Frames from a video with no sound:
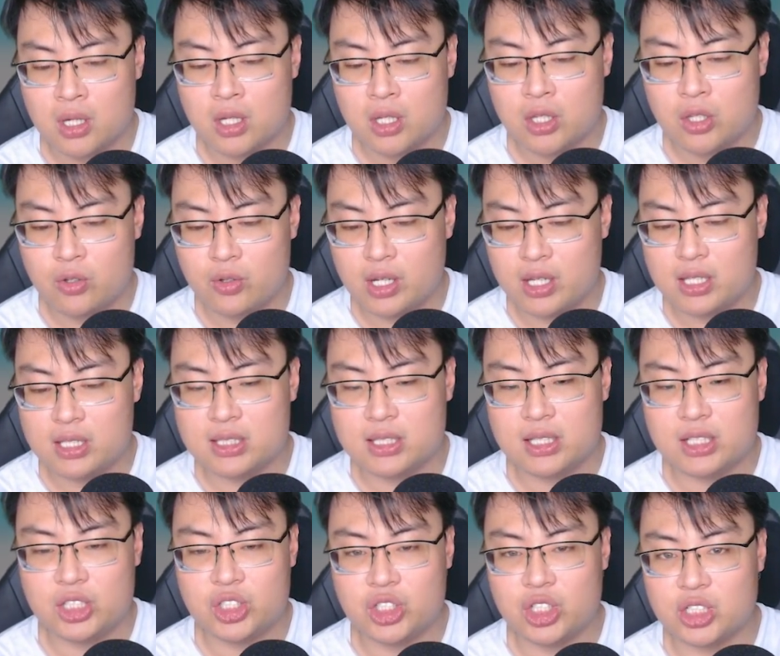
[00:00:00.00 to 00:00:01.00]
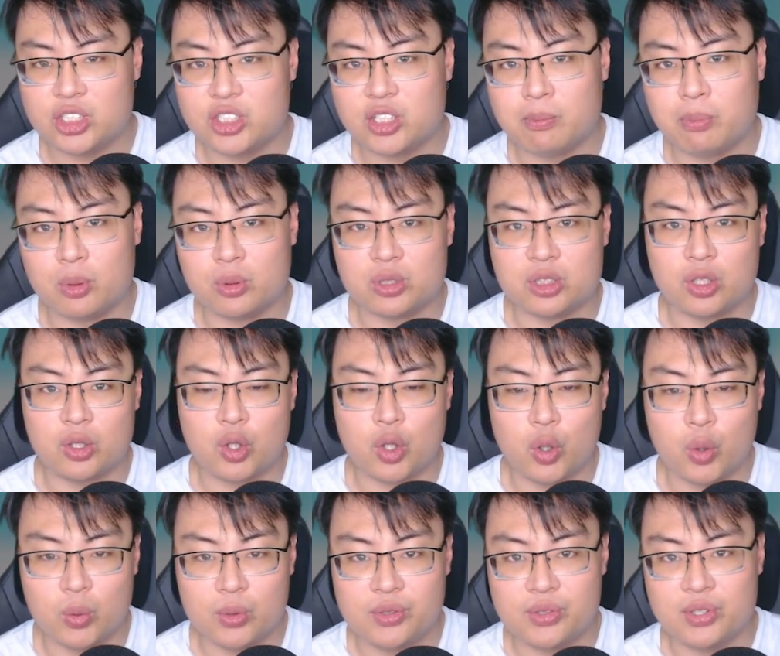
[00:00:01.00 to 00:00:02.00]
you can easily search a postal
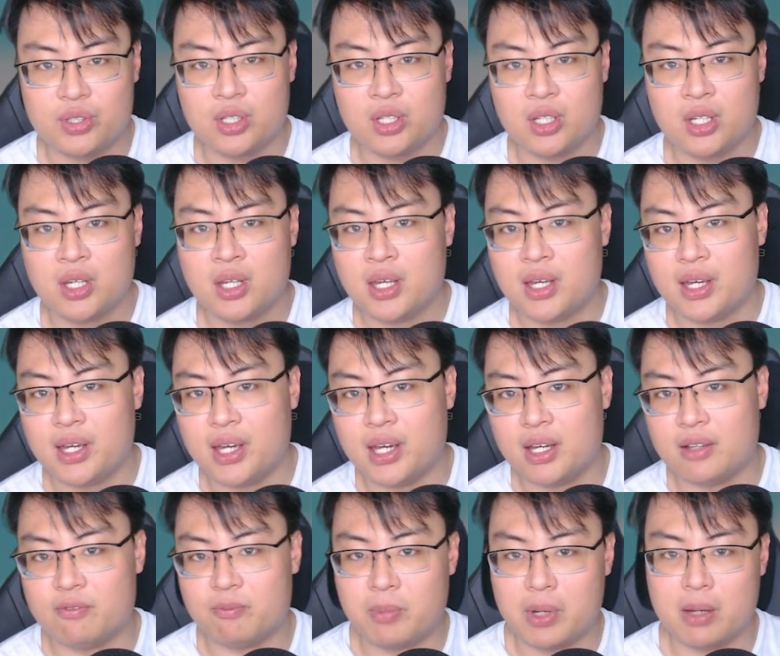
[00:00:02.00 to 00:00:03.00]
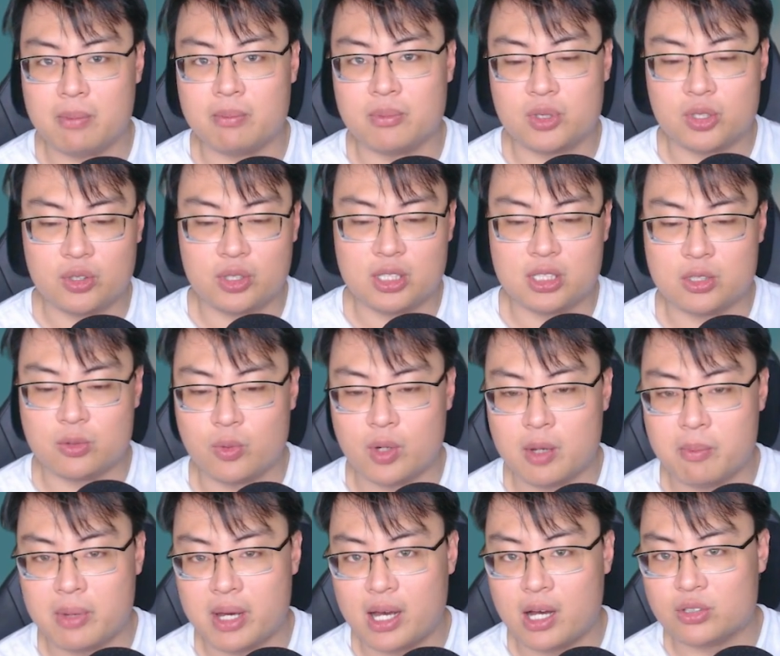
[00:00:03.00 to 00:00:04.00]
code. And bam, so this is where
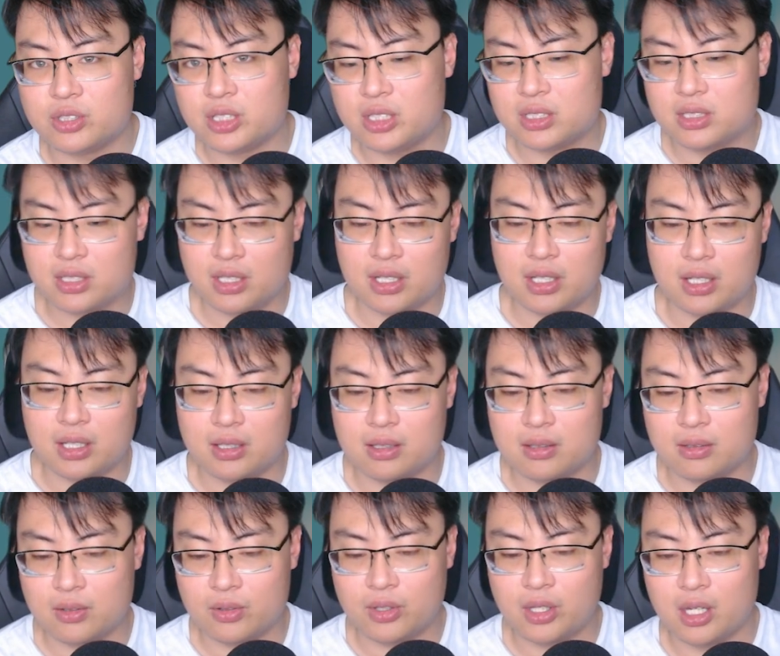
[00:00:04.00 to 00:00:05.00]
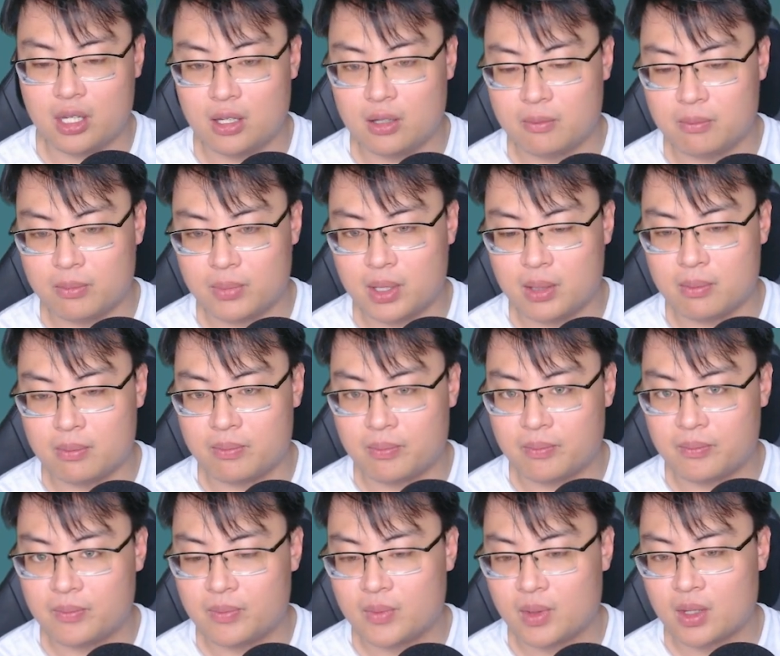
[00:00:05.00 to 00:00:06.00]
my house is, and okay, bam,
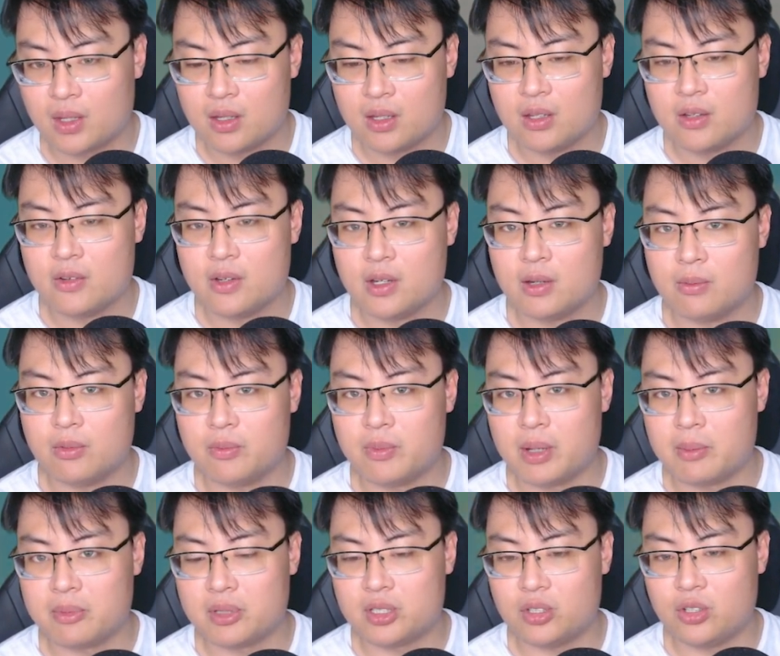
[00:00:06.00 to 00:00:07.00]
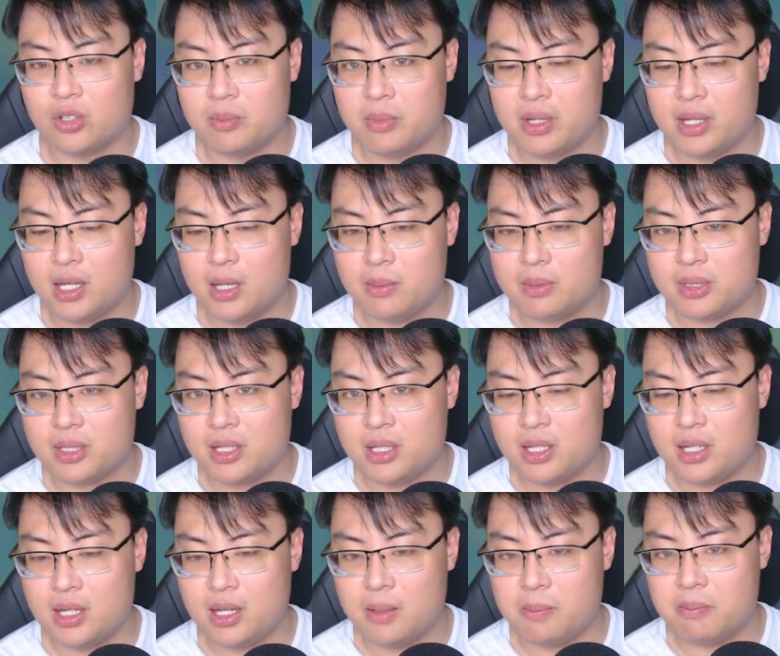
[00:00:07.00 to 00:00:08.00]
bam, let's go maps,
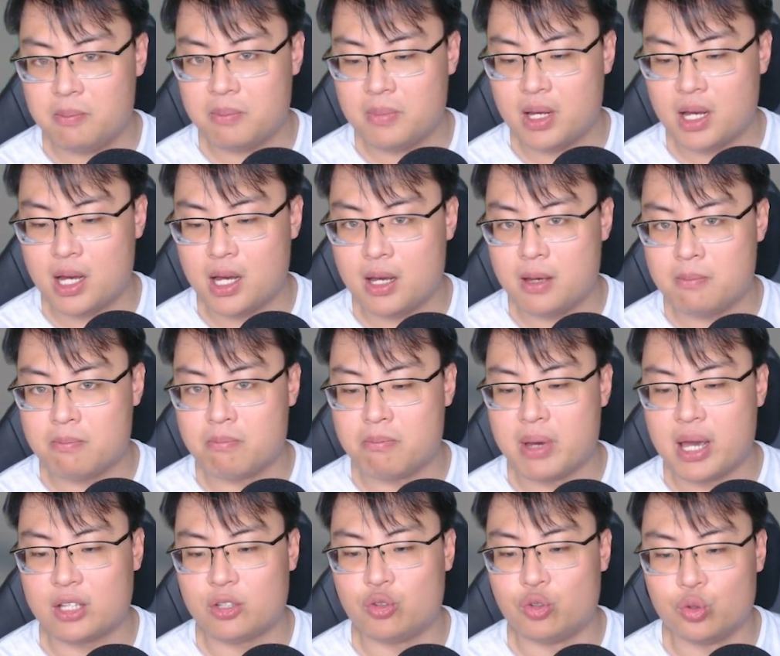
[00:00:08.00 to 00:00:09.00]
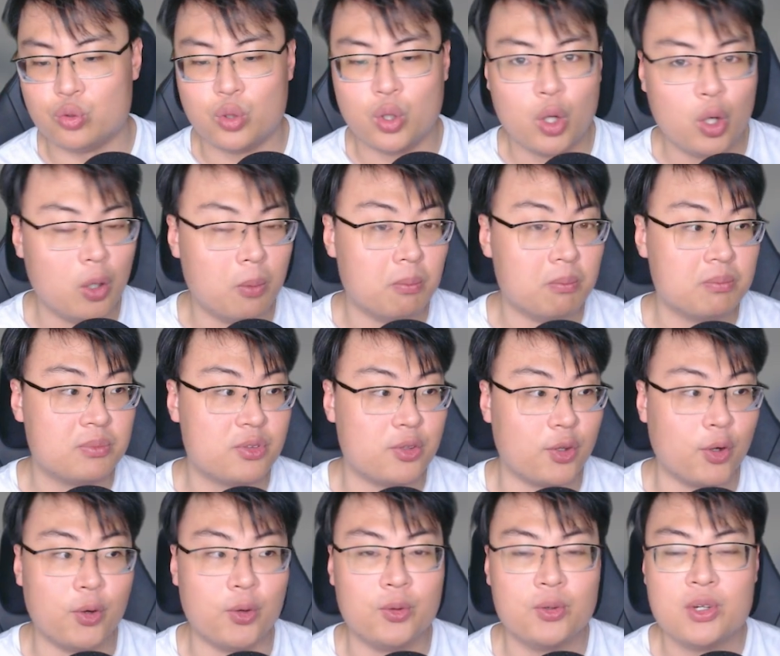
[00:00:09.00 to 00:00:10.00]
and I'm back to home.
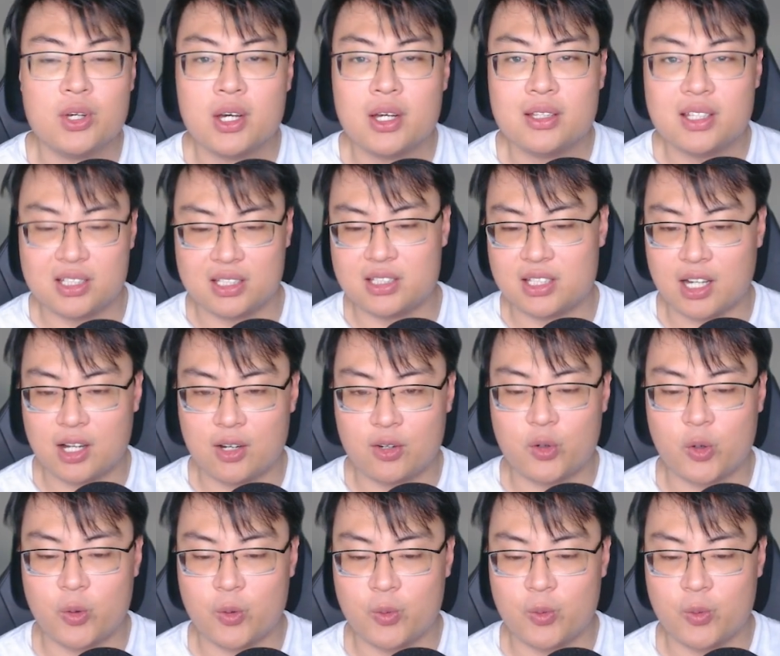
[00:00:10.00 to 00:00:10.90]
So this is how